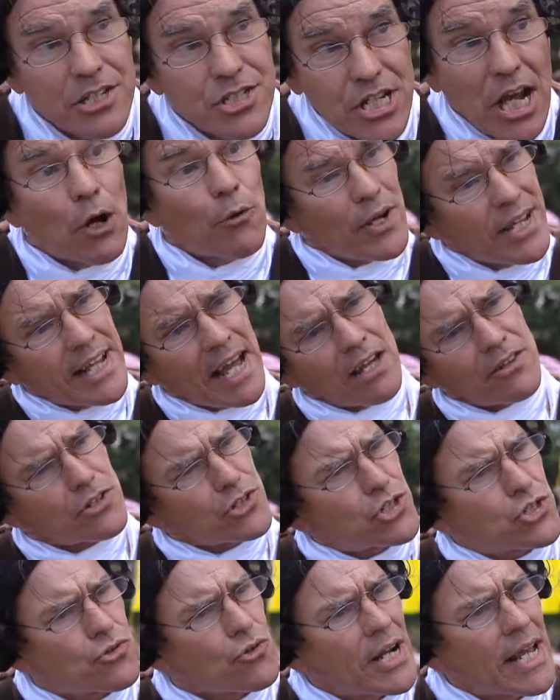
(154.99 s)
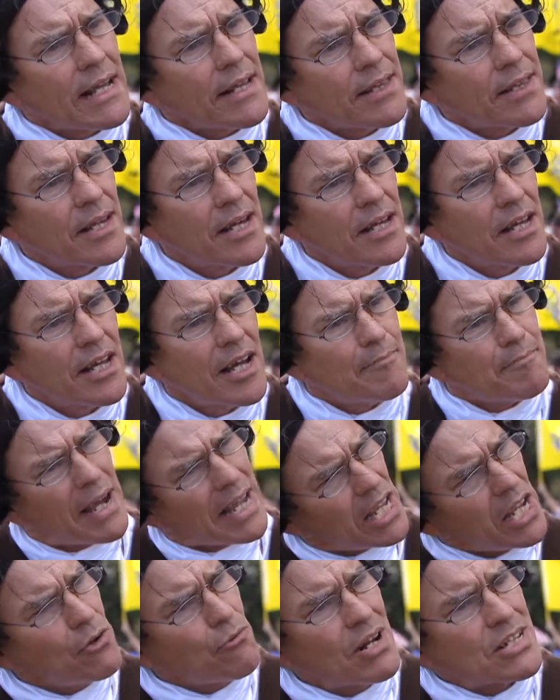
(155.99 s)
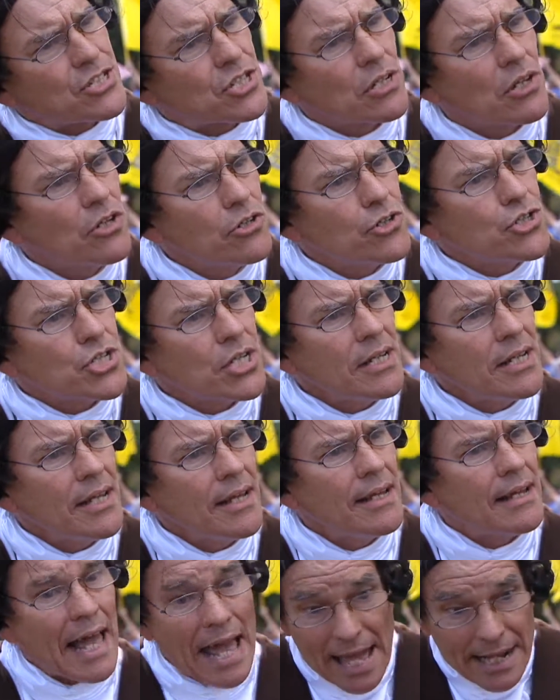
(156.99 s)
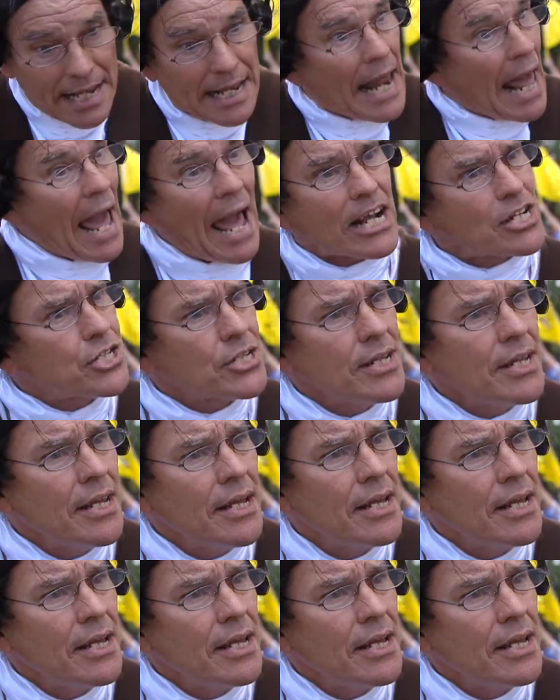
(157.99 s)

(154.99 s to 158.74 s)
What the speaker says: Shall we gather strength by irresolution and inaction?